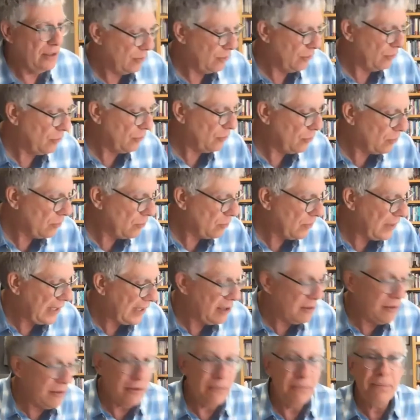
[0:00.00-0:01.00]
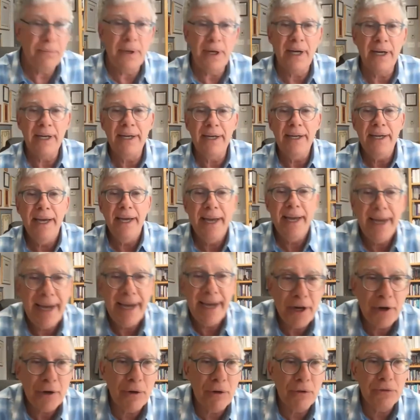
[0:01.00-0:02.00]
Rabbi
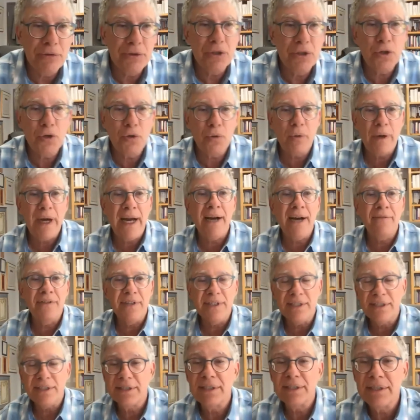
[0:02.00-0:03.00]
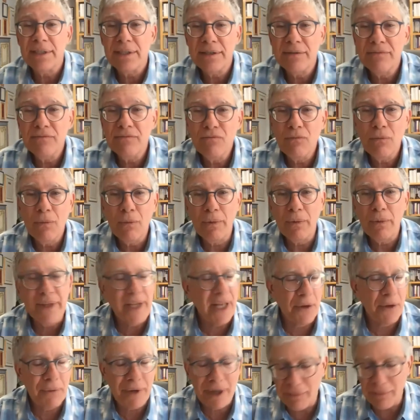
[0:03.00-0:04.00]
Harold Kravitz.
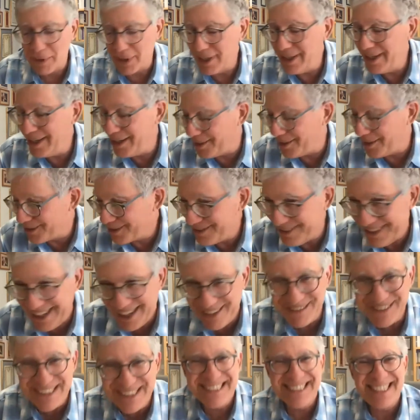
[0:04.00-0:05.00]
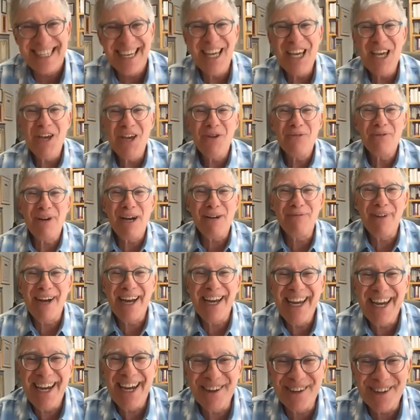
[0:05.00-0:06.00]
Not Rabbi Harold Kravitz, Rabbi
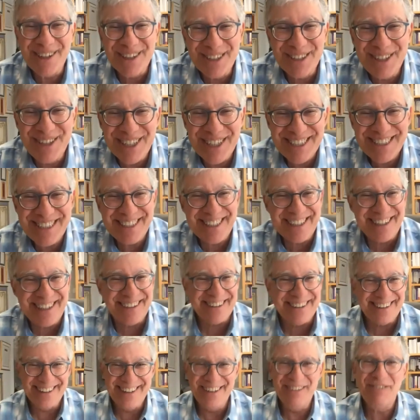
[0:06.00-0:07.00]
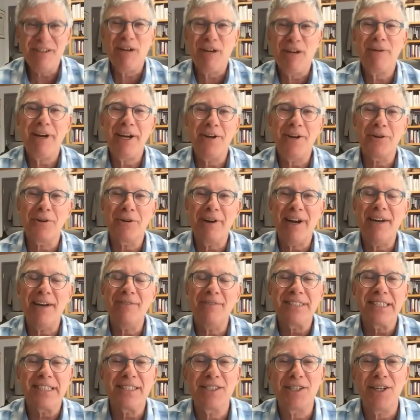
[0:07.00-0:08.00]
Harold Kushner. Rabbi Harold
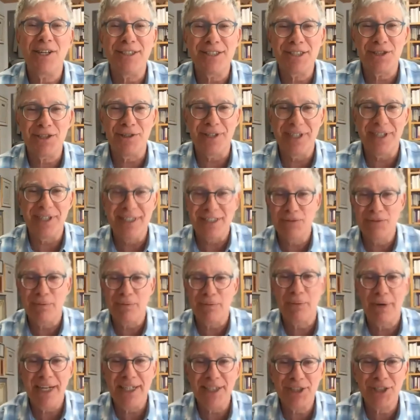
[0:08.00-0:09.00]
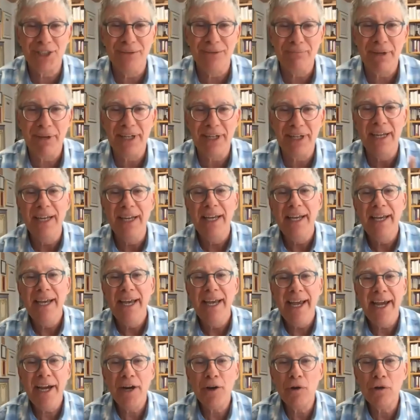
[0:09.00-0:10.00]
Kravitz is also an inspiration, but
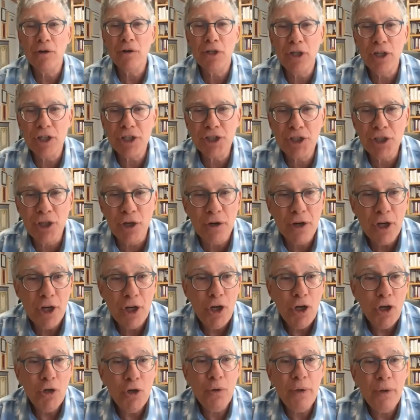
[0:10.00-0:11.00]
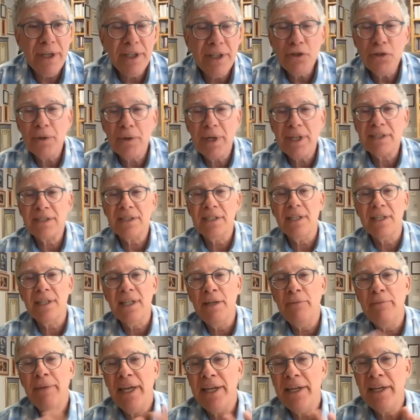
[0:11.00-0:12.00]
Harold Kushner, who interestingly,
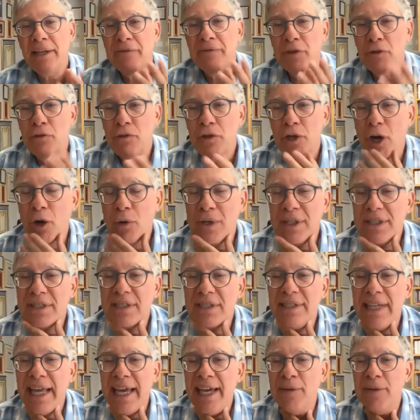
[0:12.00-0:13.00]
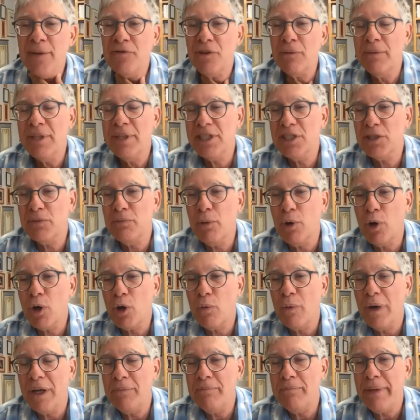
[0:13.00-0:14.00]
many of you know his name from his book,
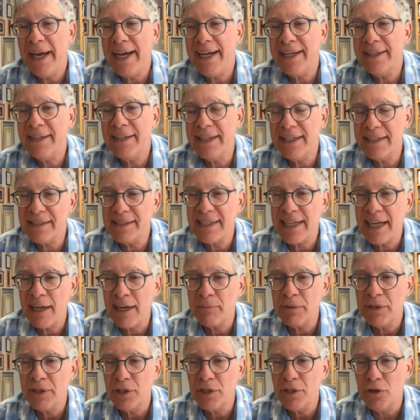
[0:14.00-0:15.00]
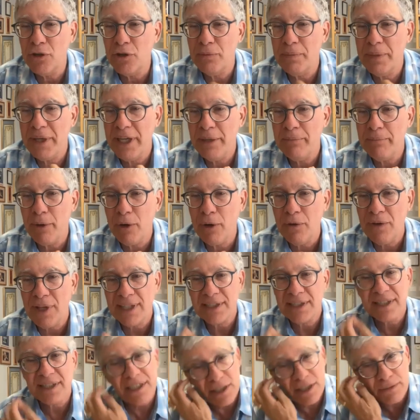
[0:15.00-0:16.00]
When Bad Things Happen to Good People.
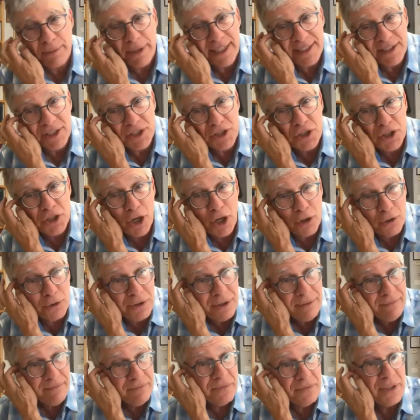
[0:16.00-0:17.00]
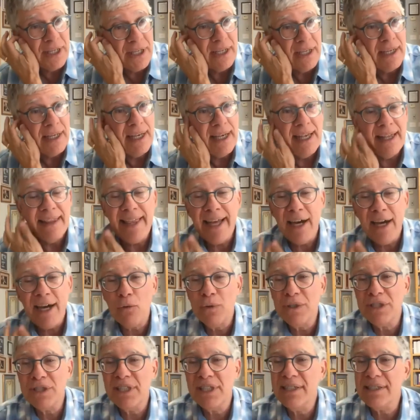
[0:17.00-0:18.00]
That's his best known. That
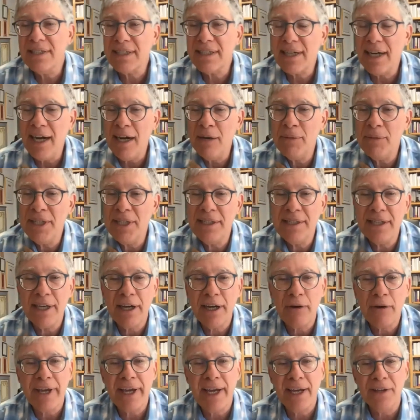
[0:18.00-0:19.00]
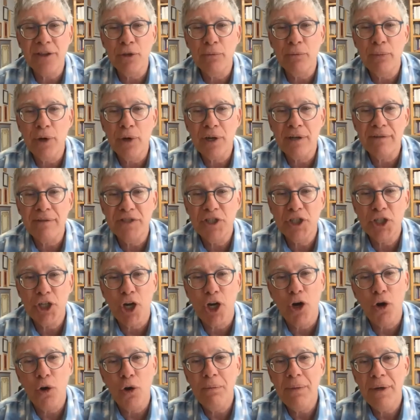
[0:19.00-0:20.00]
was his commentary on the book of
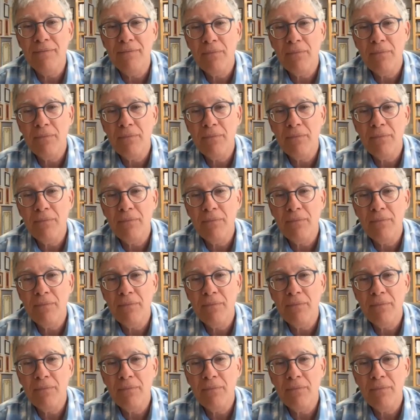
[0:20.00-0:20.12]
Job.